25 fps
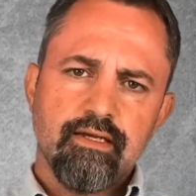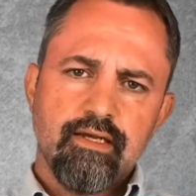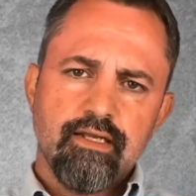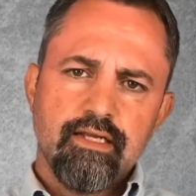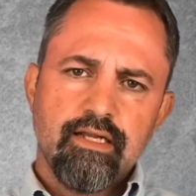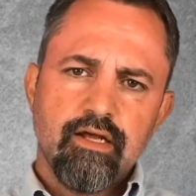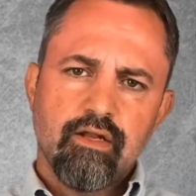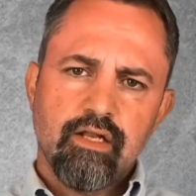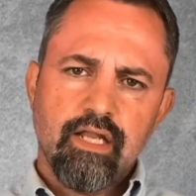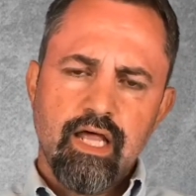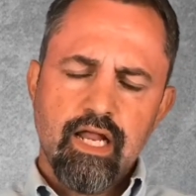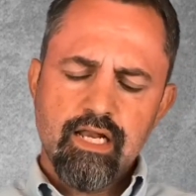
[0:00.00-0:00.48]

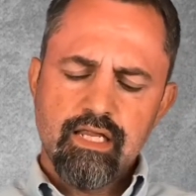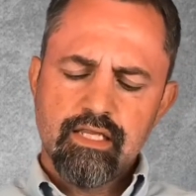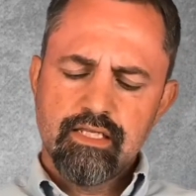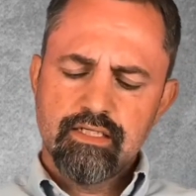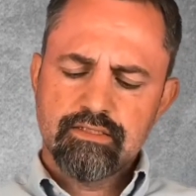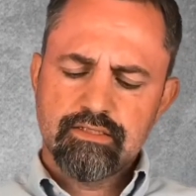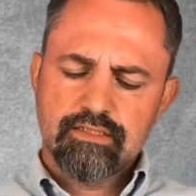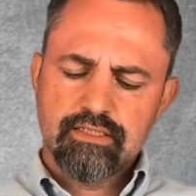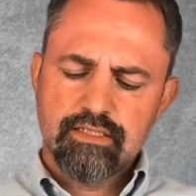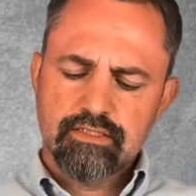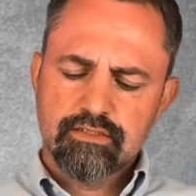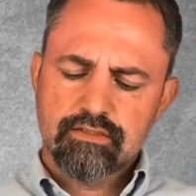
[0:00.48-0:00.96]
Now, a lot of
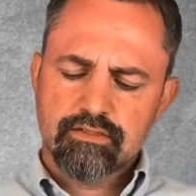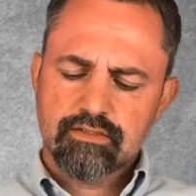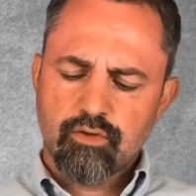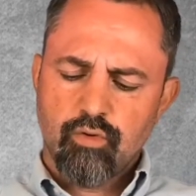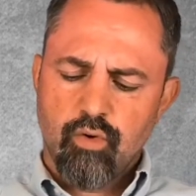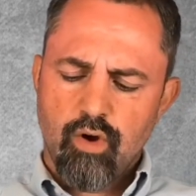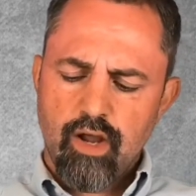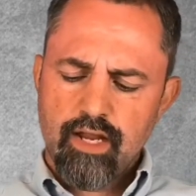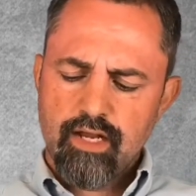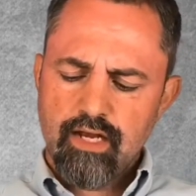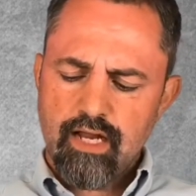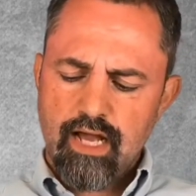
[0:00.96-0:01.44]
this is
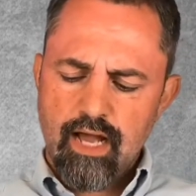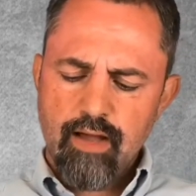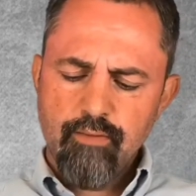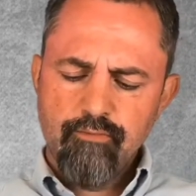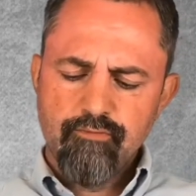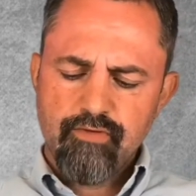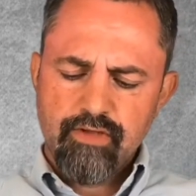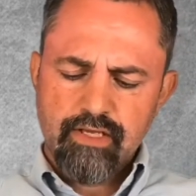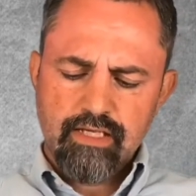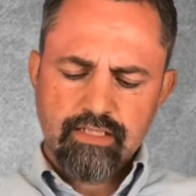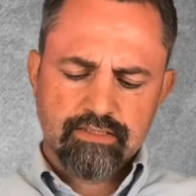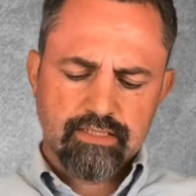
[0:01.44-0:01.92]
quite
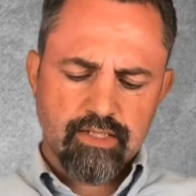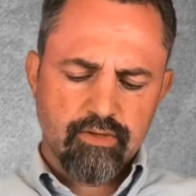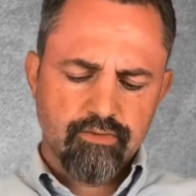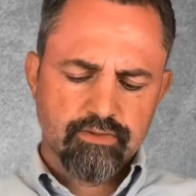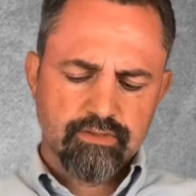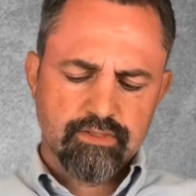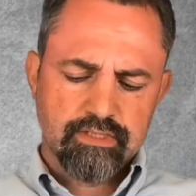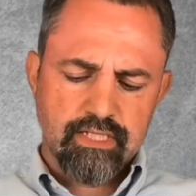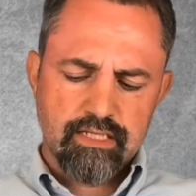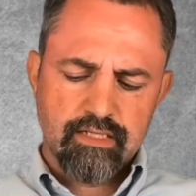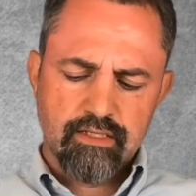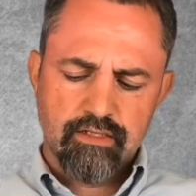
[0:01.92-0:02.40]
obvious. I would
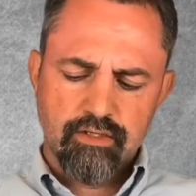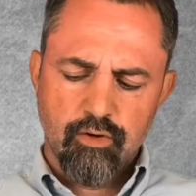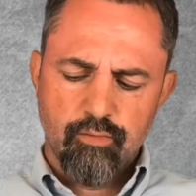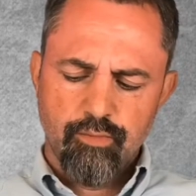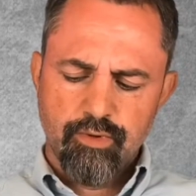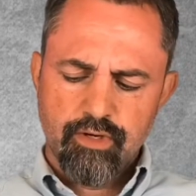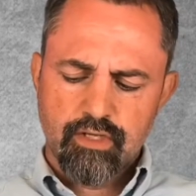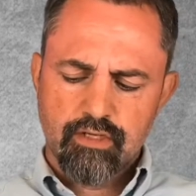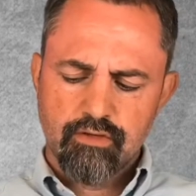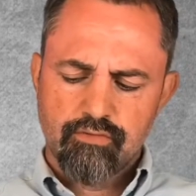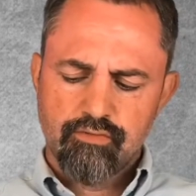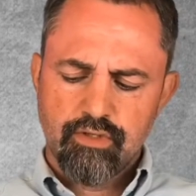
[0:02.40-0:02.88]
say that
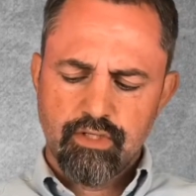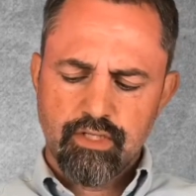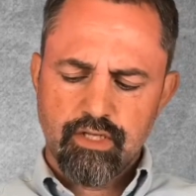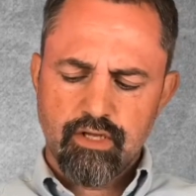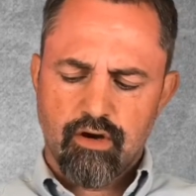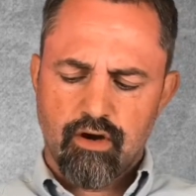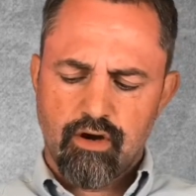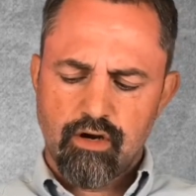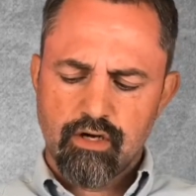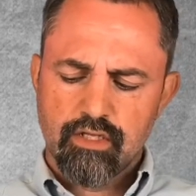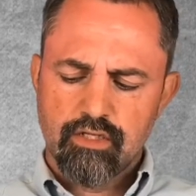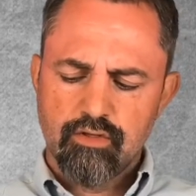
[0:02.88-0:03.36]
nobody could really
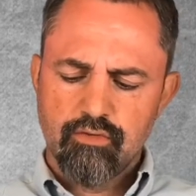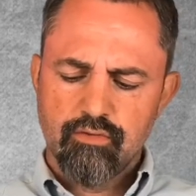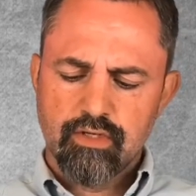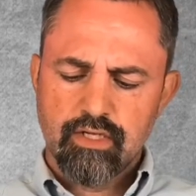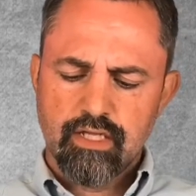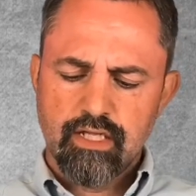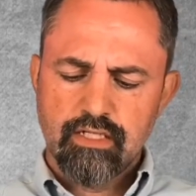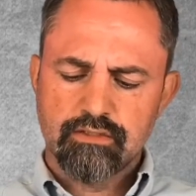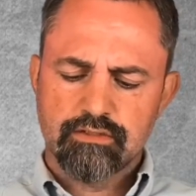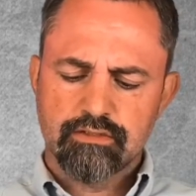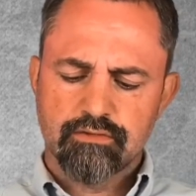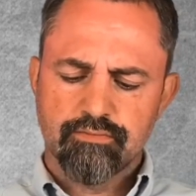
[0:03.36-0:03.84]
argue
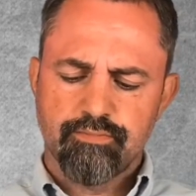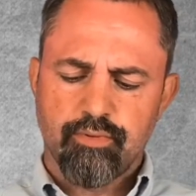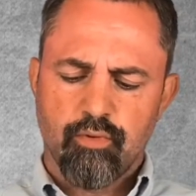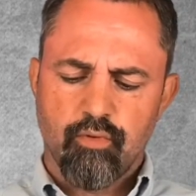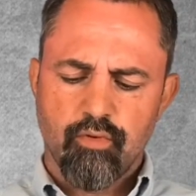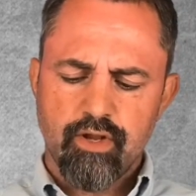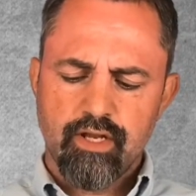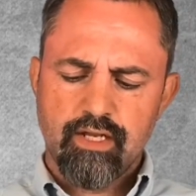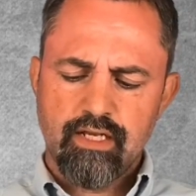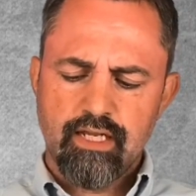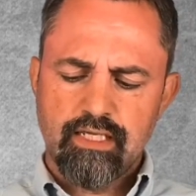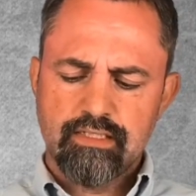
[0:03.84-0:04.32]
against the
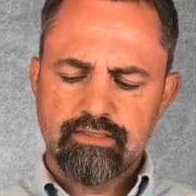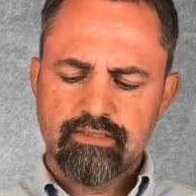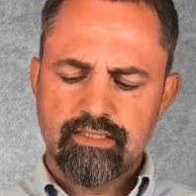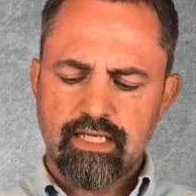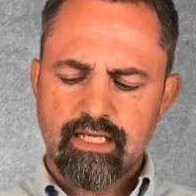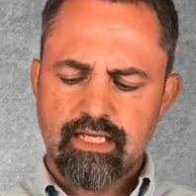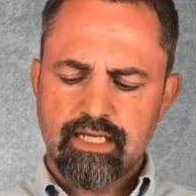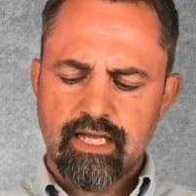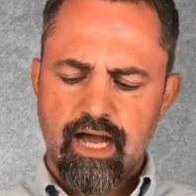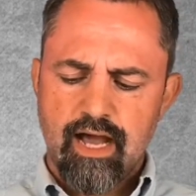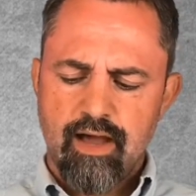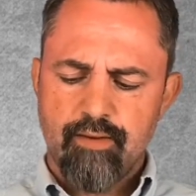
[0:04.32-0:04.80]
point as a
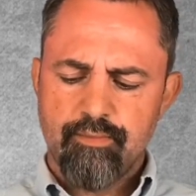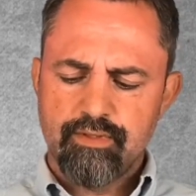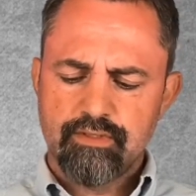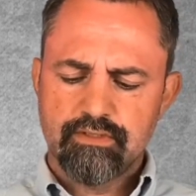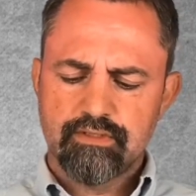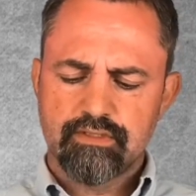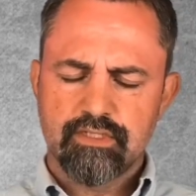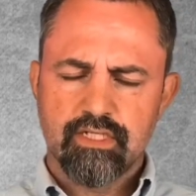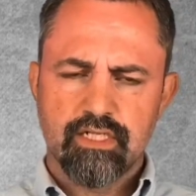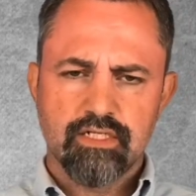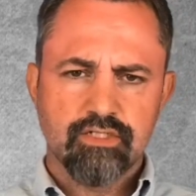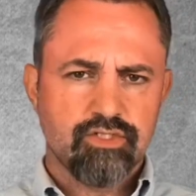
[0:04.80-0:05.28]
common
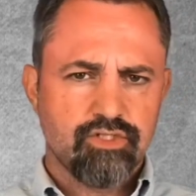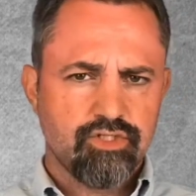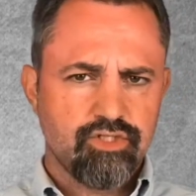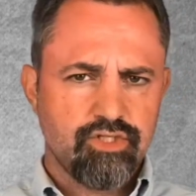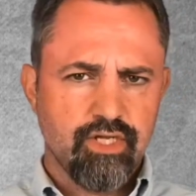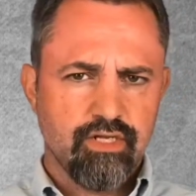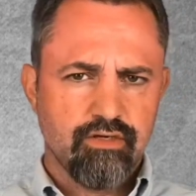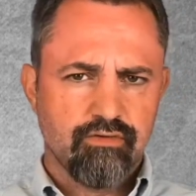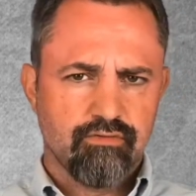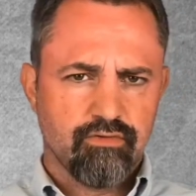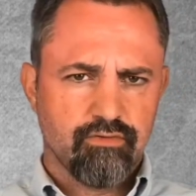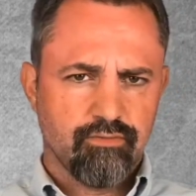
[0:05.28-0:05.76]
sense
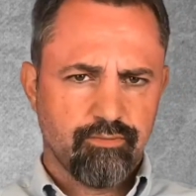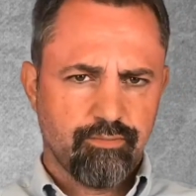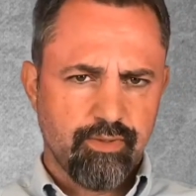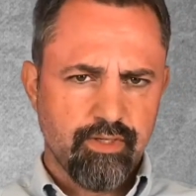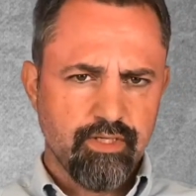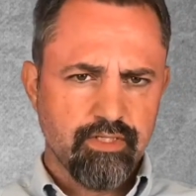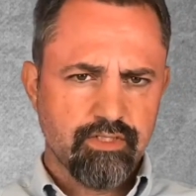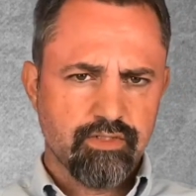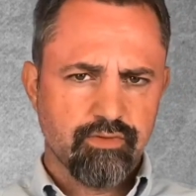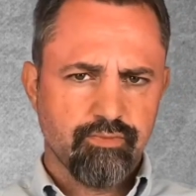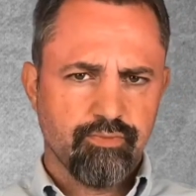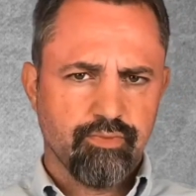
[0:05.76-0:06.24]
general
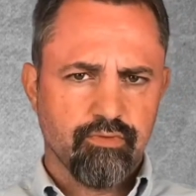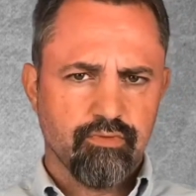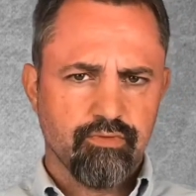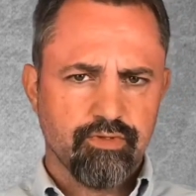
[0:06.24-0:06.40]
principle.